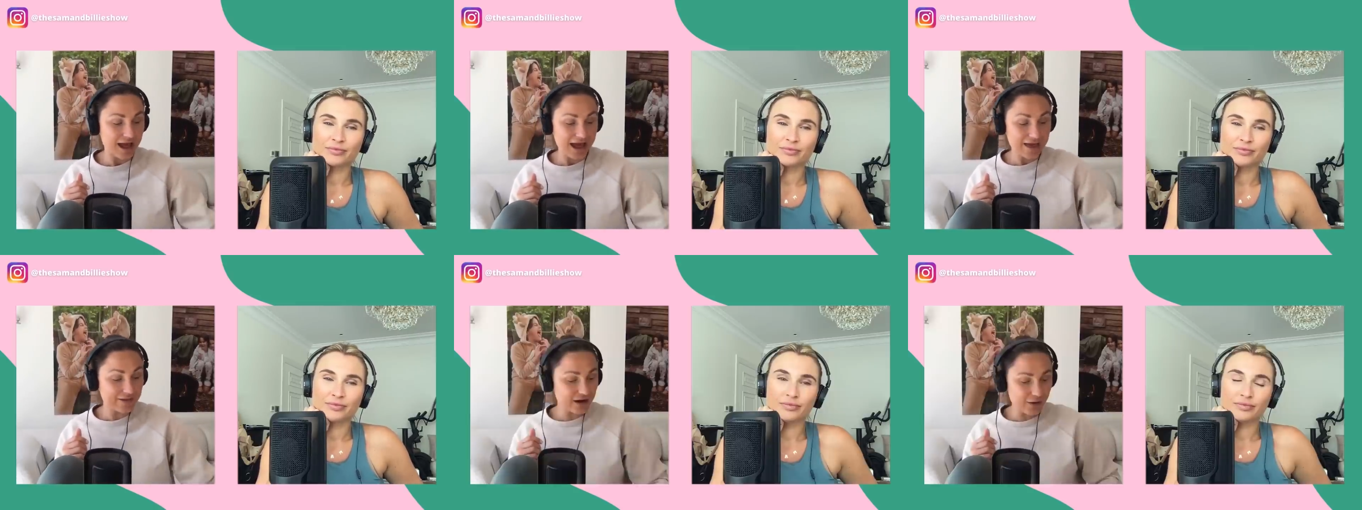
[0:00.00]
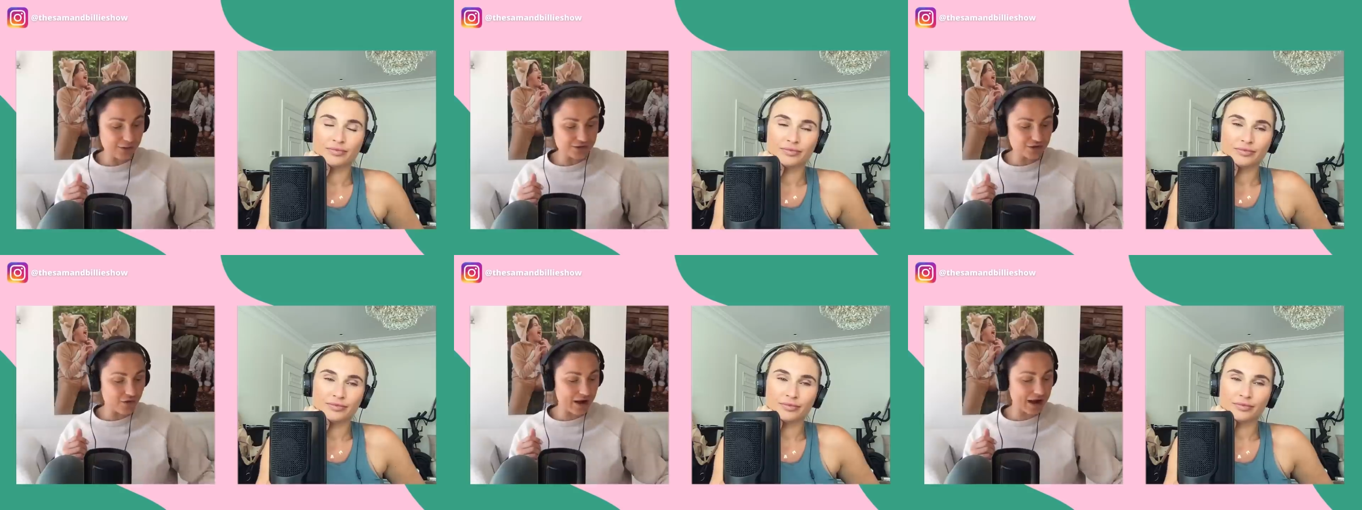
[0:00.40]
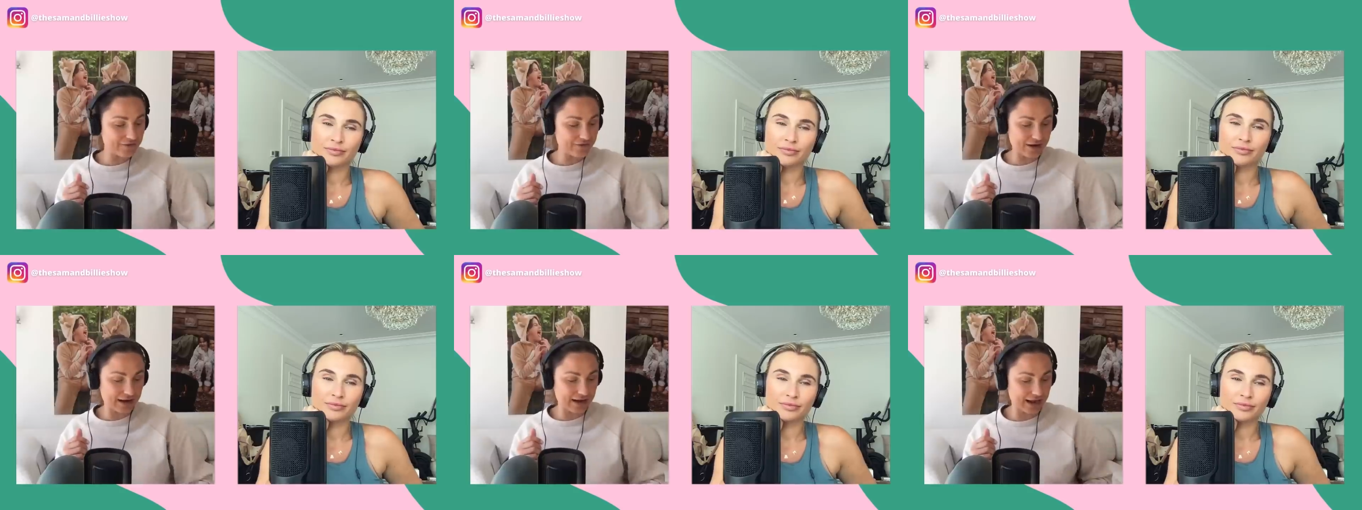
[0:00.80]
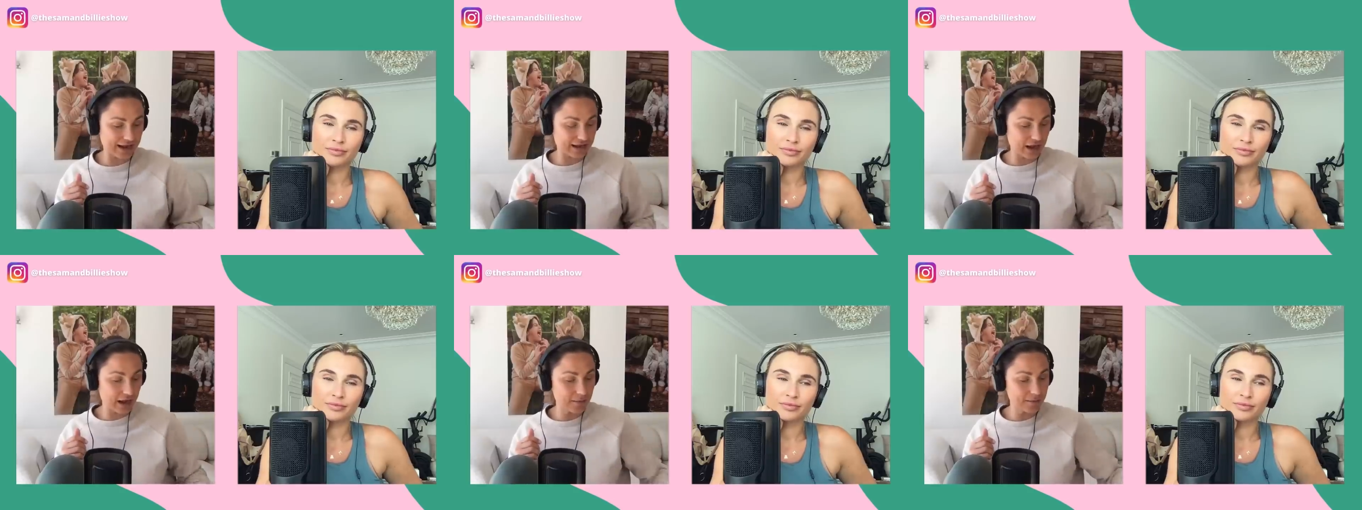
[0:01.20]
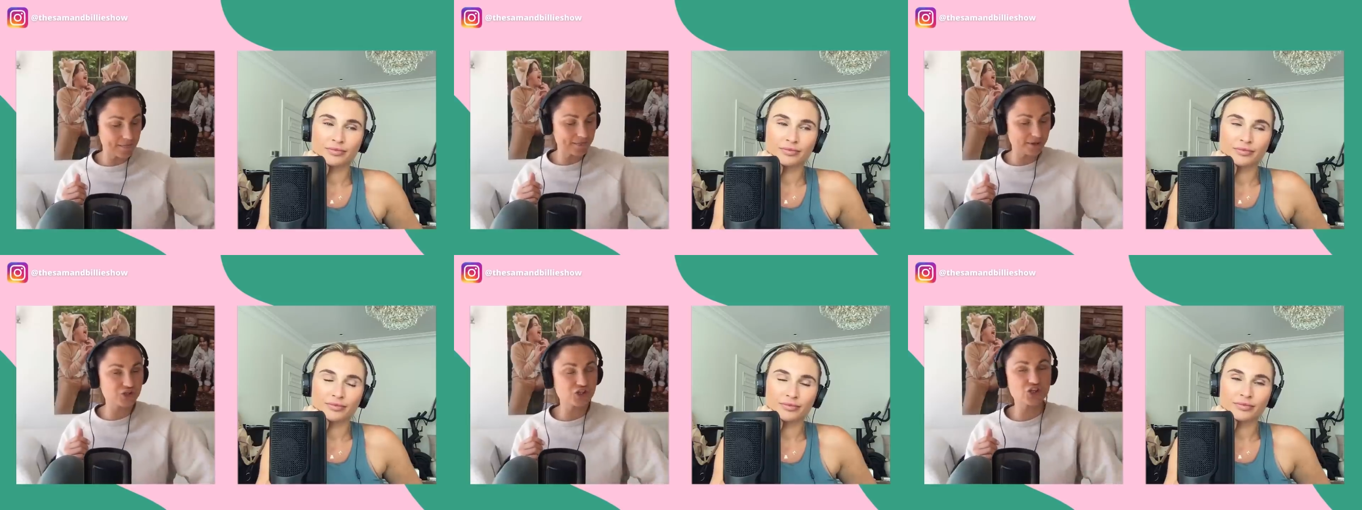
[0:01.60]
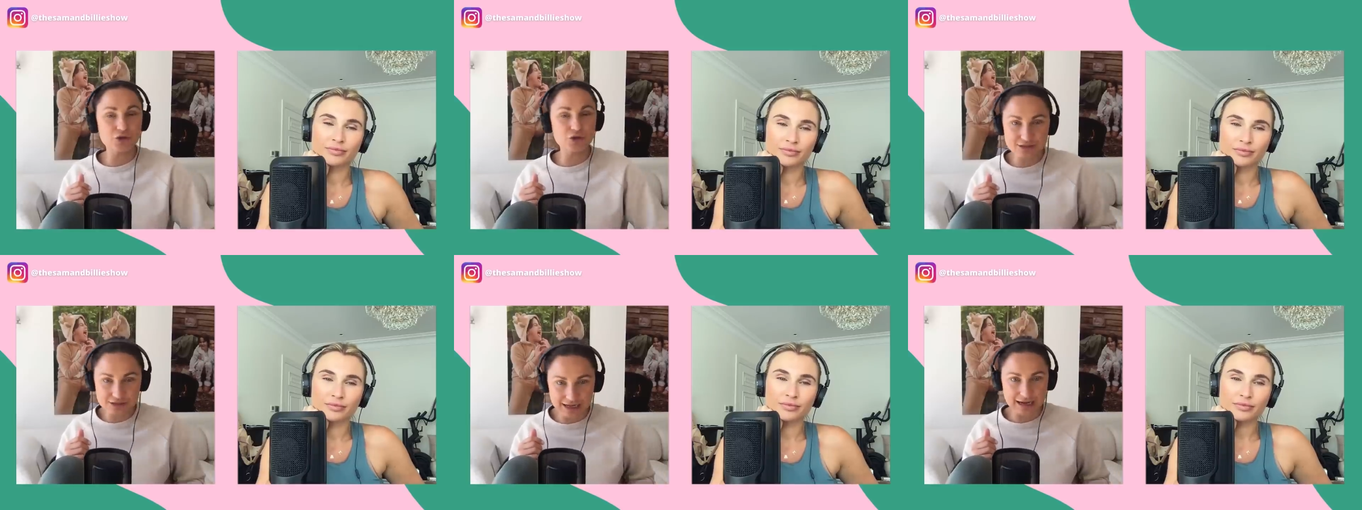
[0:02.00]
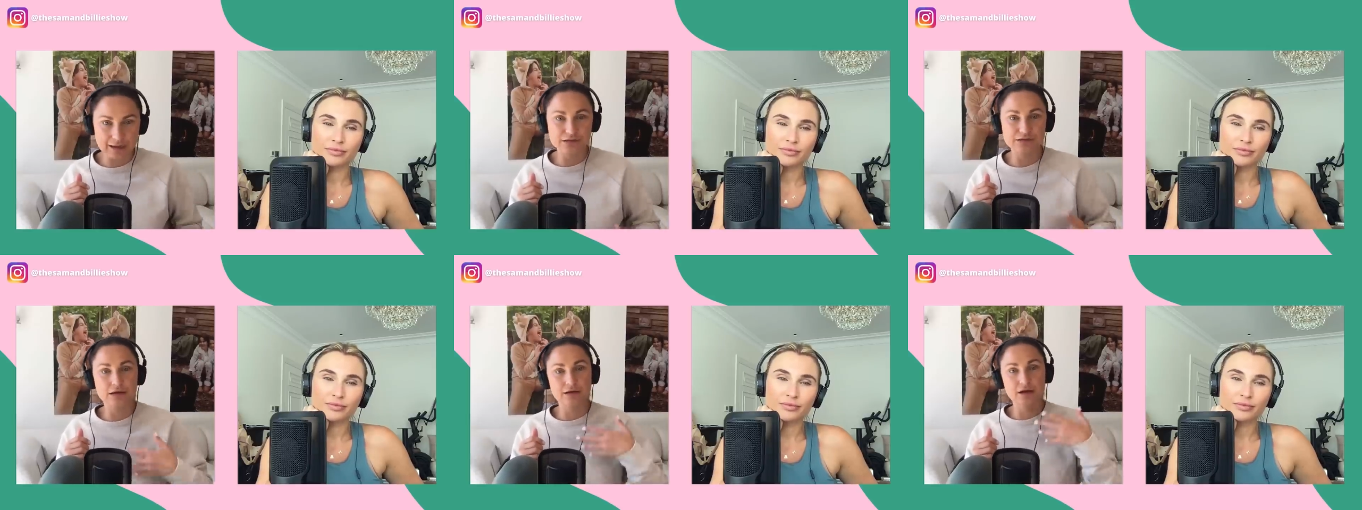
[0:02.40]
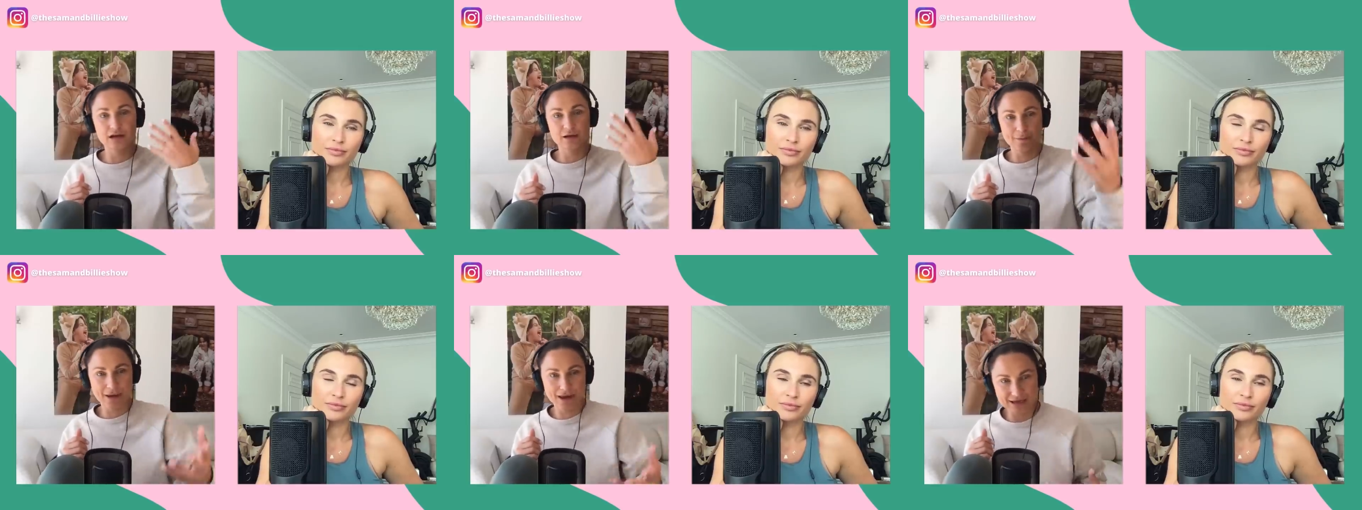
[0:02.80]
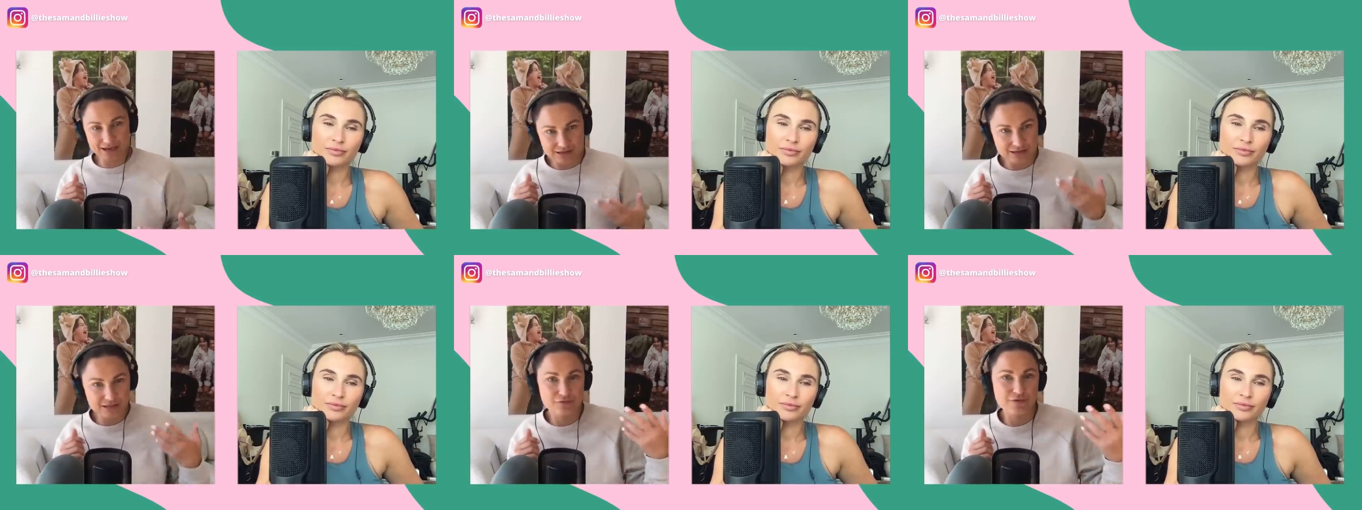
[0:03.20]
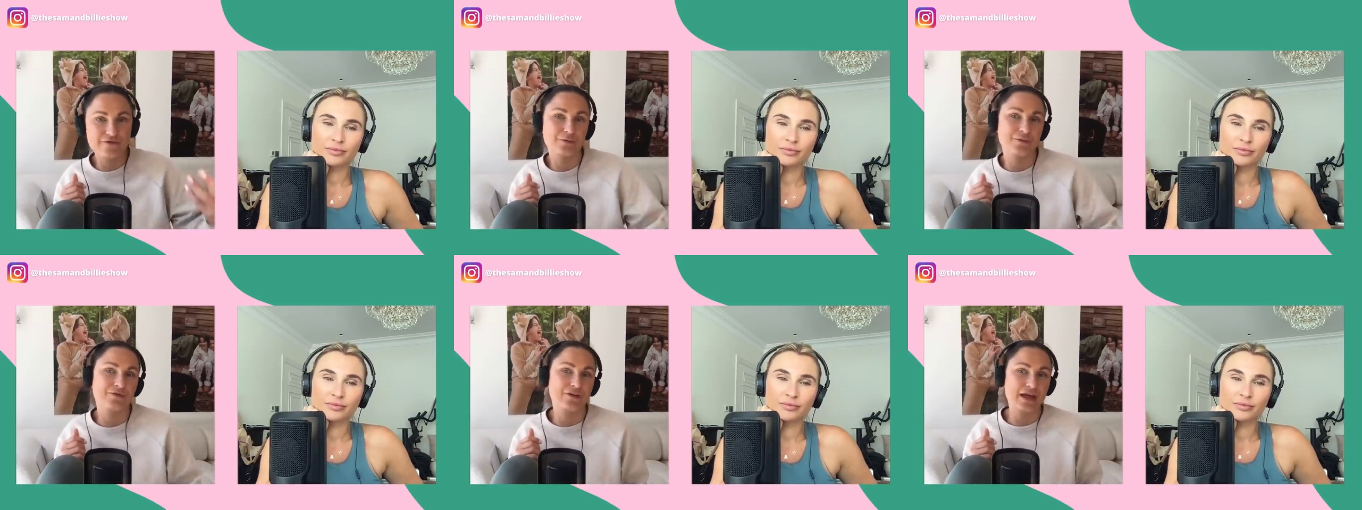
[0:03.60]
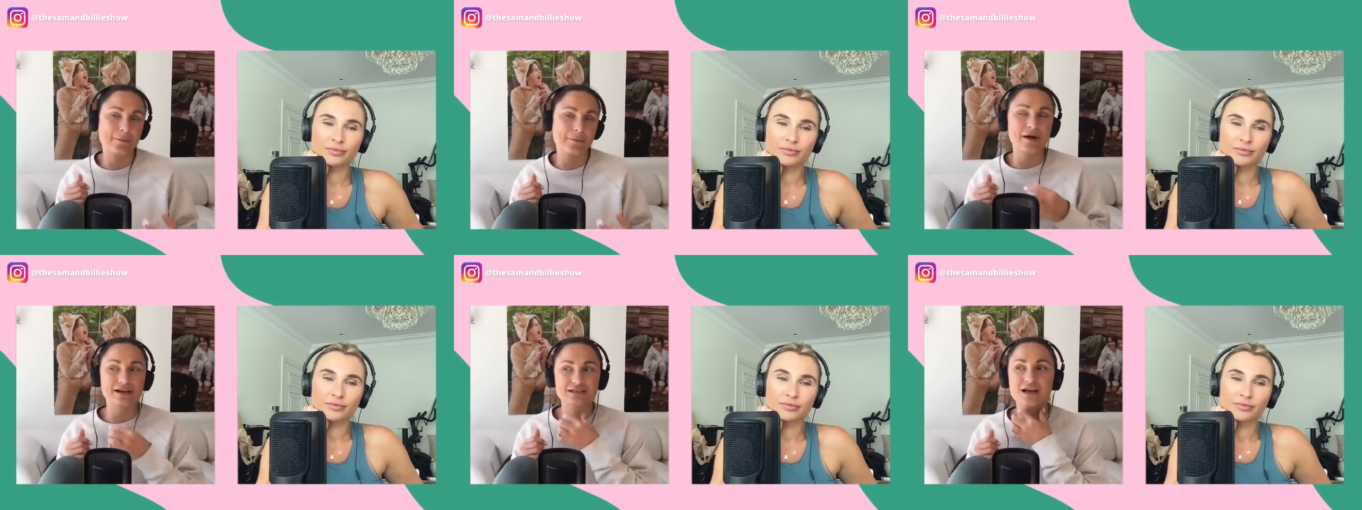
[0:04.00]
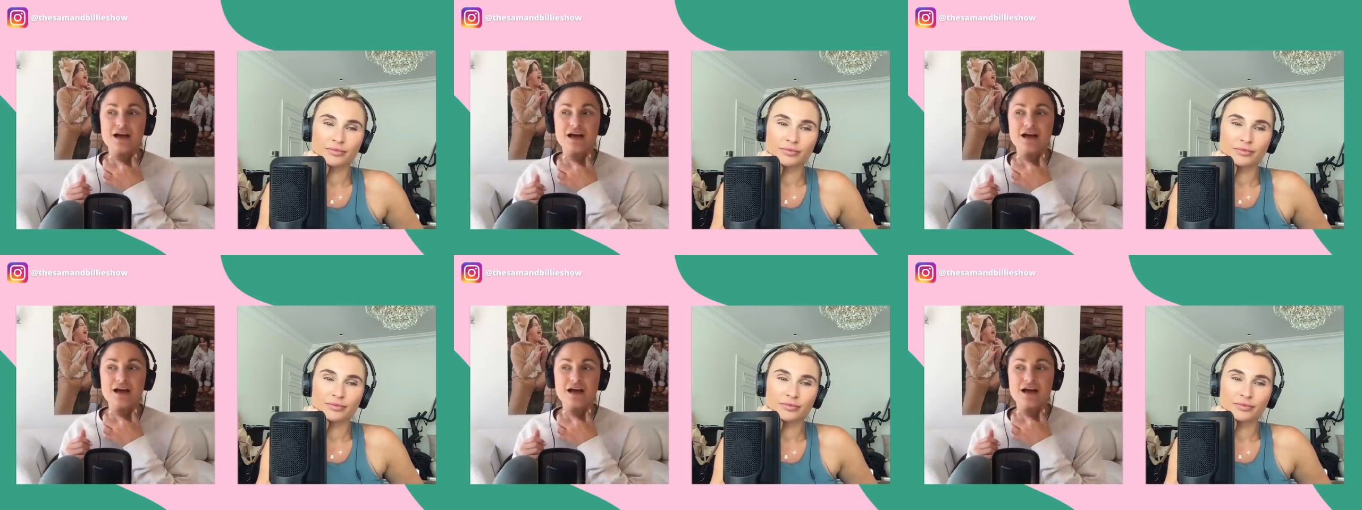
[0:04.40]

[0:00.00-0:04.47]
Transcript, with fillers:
Speaker 1: And then I was all right, really. Come Tuesday, I was kind of back into the rhythm of it. But I,